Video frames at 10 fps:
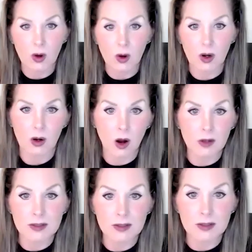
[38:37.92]
on
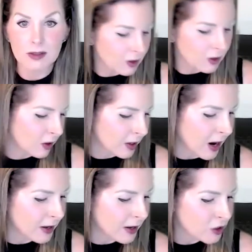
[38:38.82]
silver. Okay.
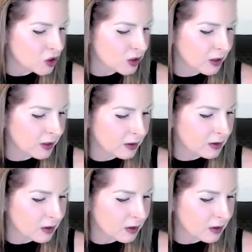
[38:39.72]
I actually,